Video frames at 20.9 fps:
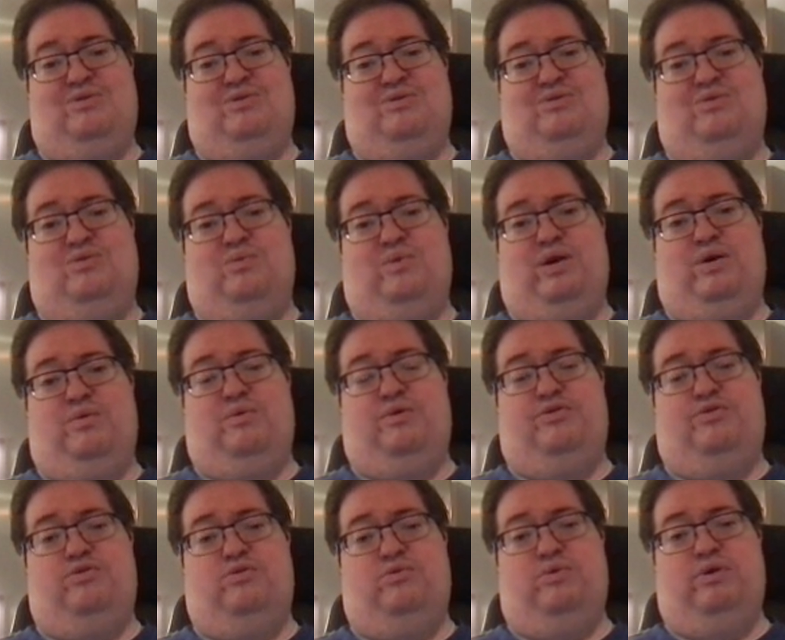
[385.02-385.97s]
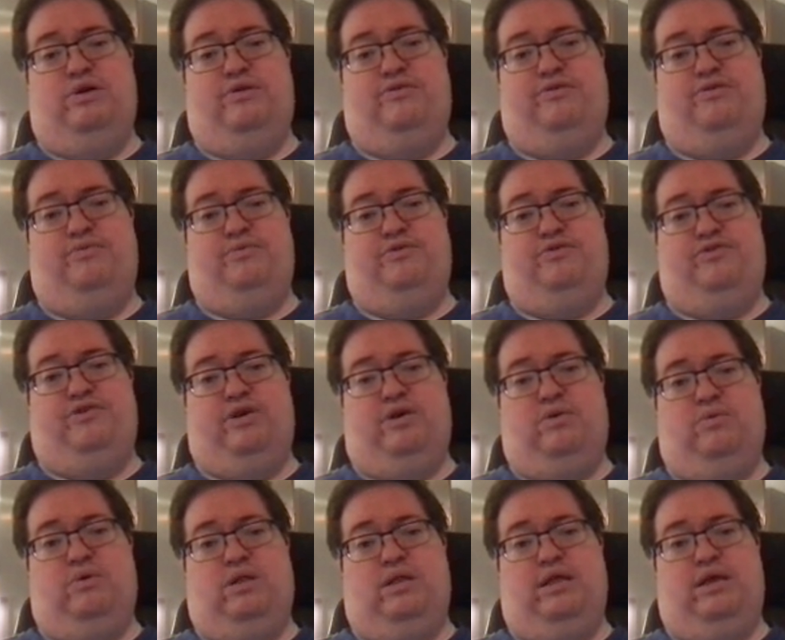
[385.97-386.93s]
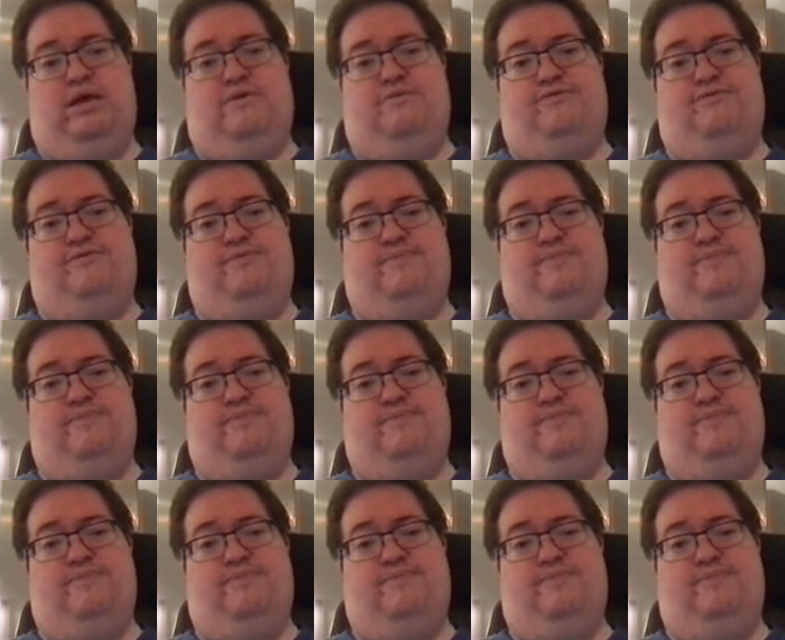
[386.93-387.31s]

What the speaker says: the way we do it is we say, well, if